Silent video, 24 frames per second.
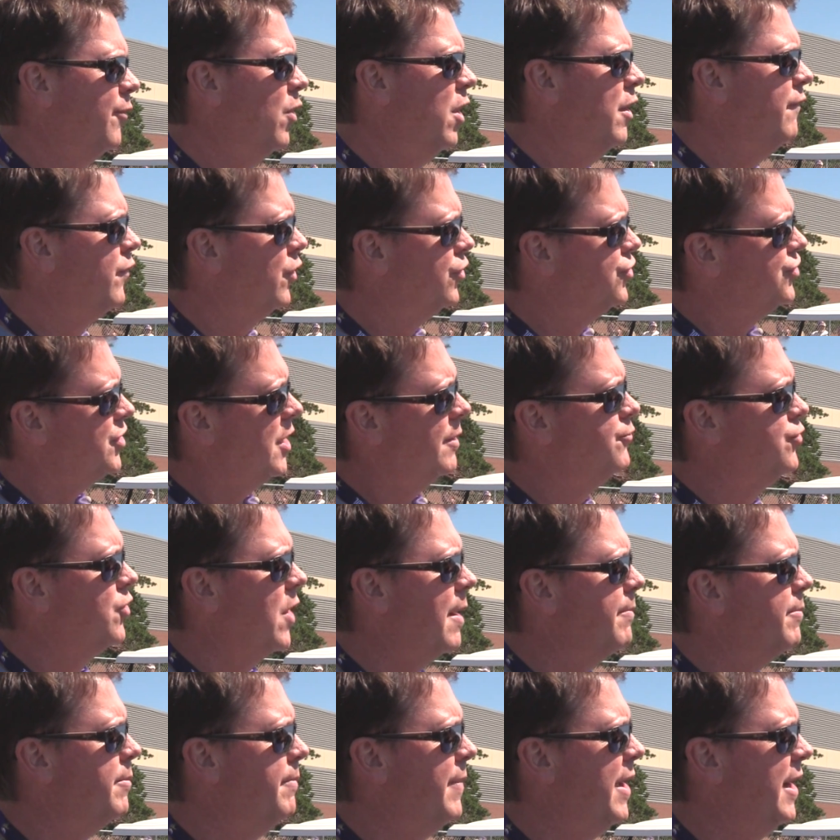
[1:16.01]
run versus I'm
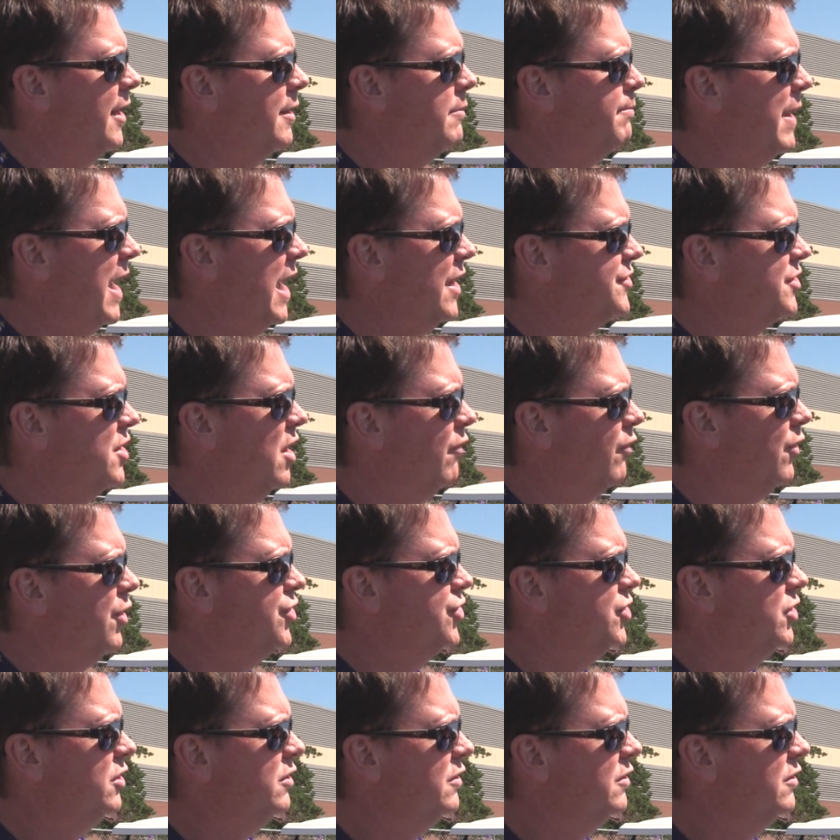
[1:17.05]
dropping back in pass coverage?